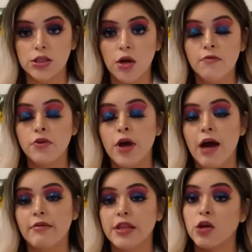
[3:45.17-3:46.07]
So if you
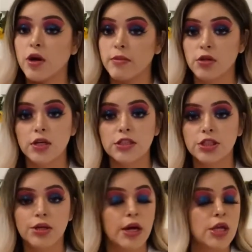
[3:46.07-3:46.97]
have any criminal
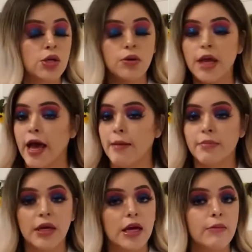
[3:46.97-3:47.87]
history, you can't
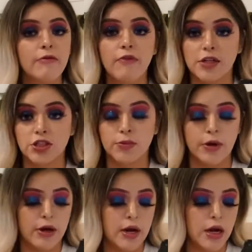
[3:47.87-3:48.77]
become a foster
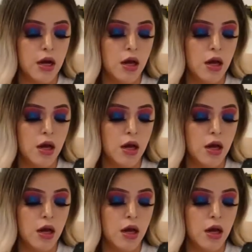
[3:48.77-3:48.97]
parent.